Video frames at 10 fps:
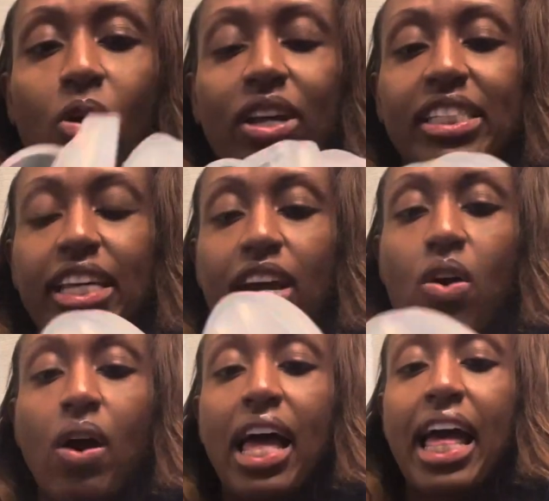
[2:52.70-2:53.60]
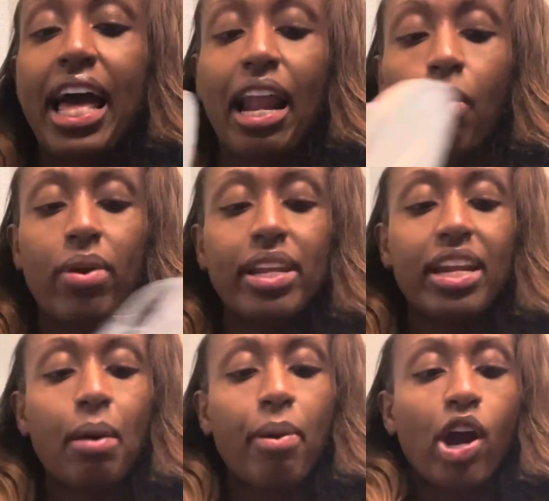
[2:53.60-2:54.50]
on sale. And I needed
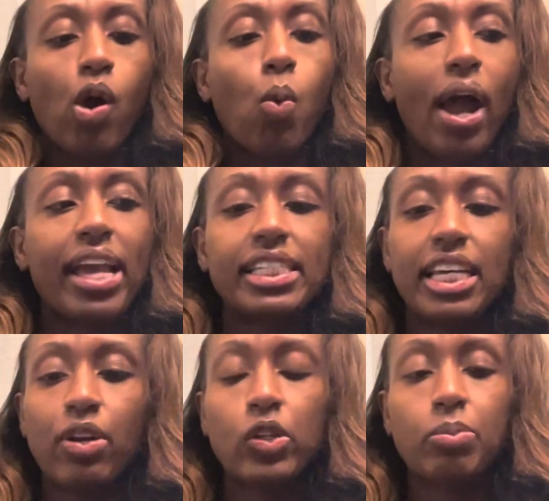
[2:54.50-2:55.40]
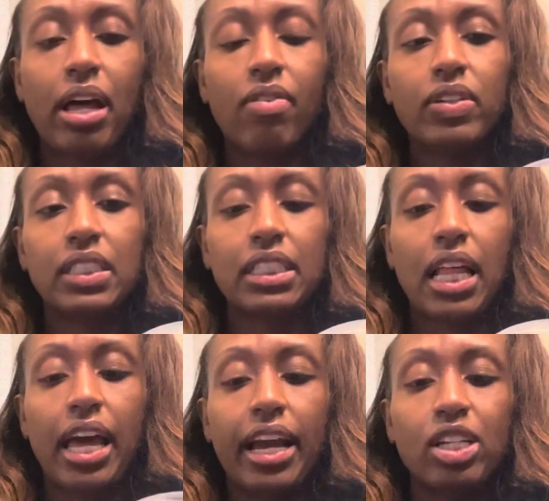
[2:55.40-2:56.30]
a pair of white sandals, but I was just
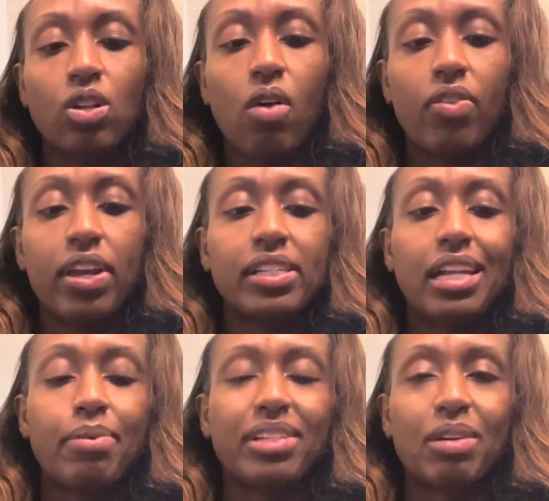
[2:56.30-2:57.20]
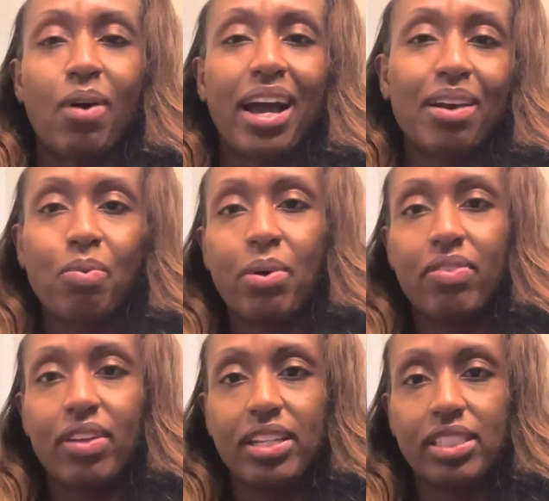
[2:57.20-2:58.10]
like, I saw these and I was like, well, I can wear
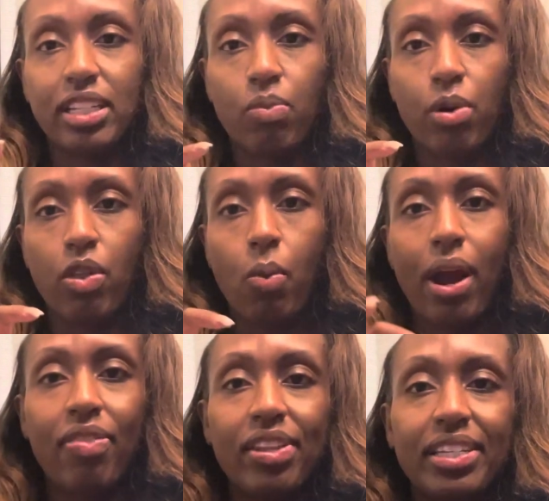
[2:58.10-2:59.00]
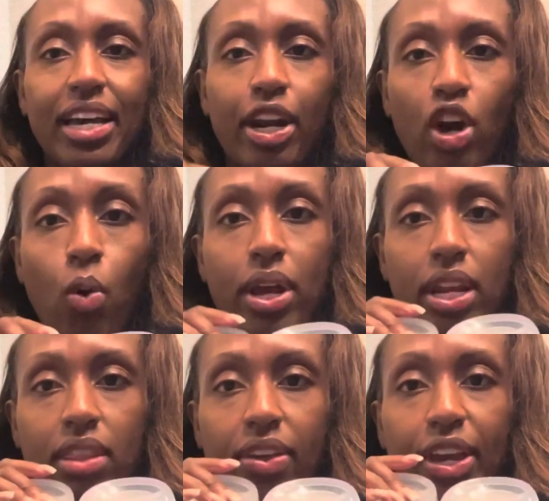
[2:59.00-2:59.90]
these instead of wearing the white. These can kind of go with
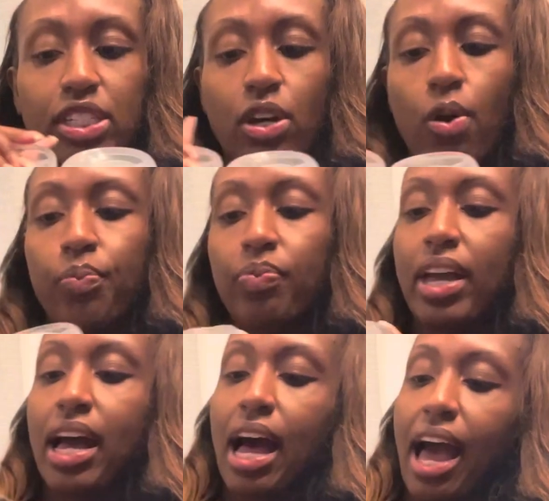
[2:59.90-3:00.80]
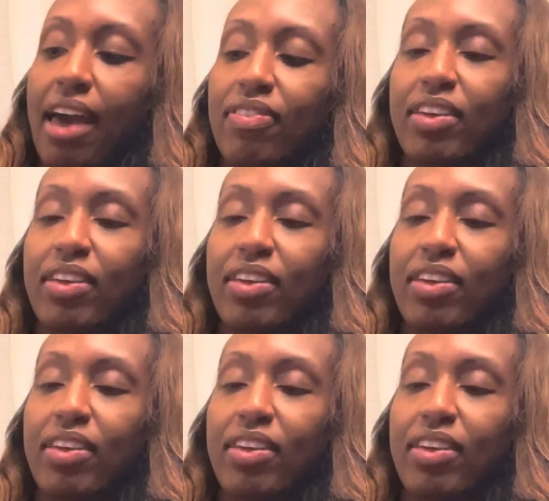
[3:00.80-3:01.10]
anything. So I think